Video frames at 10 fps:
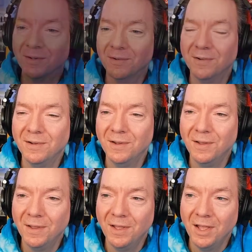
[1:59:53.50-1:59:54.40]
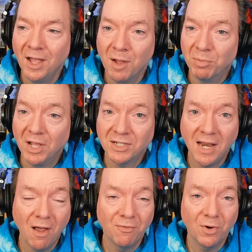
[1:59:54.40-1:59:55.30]
you. Plus,
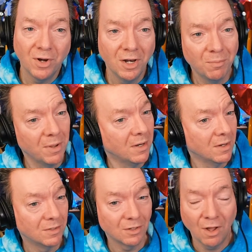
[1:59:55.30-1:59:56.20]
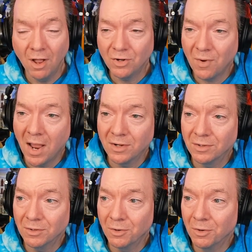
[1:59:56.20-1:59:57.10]
now if you're an independent
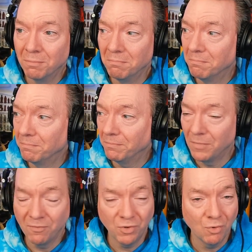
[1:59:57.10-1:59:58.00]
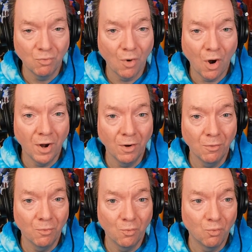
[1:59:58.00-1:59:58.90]
contractor or if you are
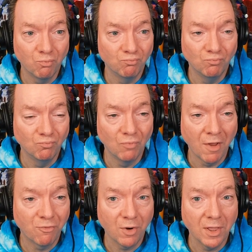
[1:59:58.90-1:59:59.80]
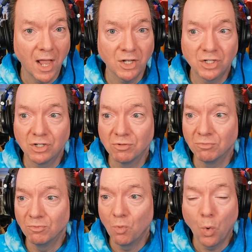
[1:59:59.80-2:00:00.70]
a freelance
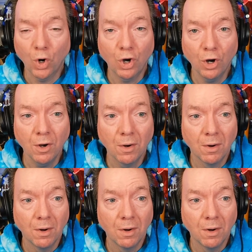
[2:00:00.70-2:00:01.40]
worker,